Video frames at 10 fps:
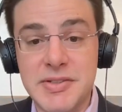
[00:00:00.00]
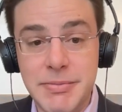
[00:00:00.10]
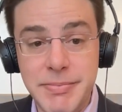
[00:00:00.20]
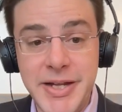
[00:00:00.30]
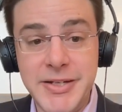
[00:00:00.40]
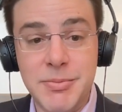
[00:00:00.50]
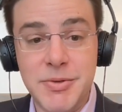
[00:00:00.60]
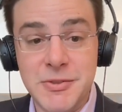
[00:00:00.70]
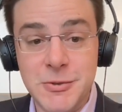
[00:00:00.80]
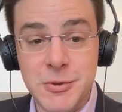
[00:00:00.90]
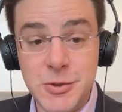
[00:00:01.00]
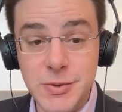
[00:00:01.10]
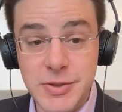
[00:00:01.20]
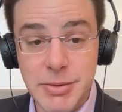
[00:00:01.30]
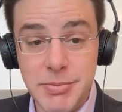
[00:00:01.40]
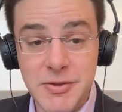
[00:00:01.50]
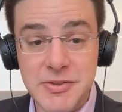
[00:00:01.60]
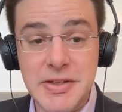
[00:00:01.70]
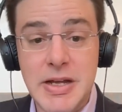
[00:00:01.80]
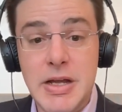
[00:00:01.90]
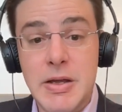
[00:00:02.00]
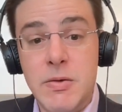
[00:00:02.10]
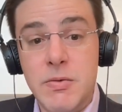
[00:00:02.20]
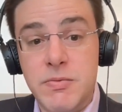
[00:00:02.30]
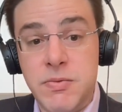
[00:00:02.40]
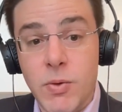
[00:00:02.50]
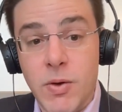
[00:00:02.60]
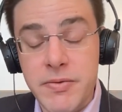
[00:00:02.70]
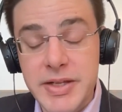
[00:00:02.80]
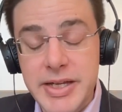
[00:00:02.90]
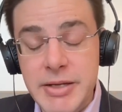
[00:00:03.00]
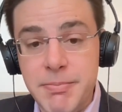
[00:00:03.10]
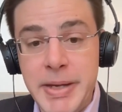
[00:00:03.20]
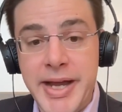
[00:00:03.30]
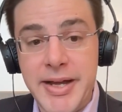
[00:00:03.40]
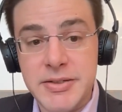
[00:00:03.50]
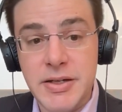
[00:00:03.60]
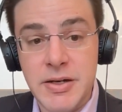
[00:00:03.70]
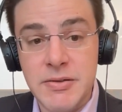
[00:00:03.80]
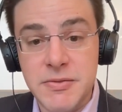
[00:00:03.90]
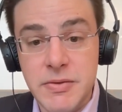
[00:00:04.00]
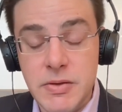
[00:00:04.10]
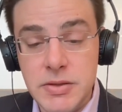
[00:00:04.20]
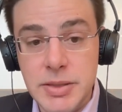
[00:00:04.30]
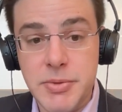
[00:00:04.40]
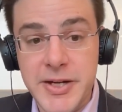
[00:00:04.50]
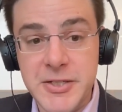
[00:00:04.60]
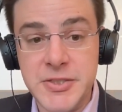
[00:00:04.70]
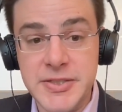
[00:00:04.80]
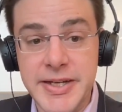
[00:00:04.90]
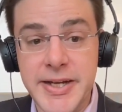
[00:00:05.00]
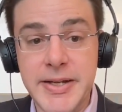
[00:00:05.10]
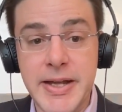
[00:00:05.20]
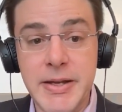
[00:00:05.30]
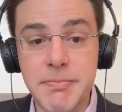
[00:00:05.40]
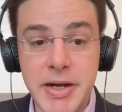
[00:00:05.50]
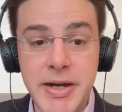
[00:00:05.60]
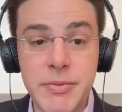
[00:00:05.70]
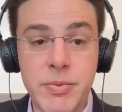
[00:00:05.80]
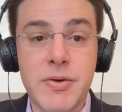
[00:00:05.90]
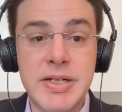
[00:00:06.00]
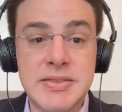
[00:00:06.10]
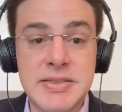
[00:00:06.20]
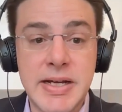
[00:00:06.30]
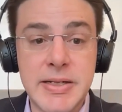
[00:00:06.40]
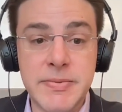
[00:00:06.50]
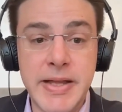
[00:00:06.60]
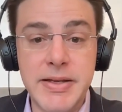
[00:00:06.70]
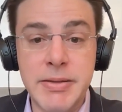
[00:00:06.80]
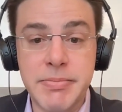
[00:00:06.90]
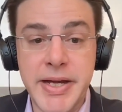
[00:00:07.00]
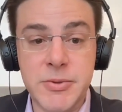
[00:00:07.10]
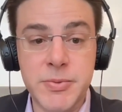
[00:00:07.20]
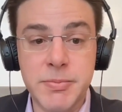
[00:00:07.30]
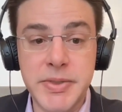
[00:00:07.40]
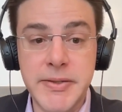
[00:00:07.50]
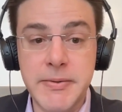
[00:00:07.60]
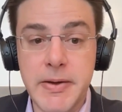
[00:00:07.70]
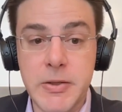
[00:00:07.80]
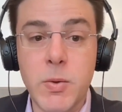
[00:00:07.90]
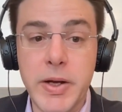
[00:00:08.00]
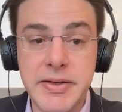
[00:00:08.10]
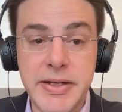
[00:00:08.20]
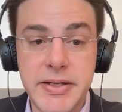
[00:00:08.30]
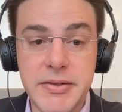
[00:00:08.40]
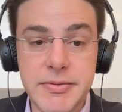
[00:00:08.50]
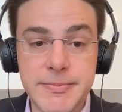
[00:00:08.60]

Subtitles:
and May numbers and June numbers, for the impact of Liberation Day. And my worry is that that impact will be quite negative.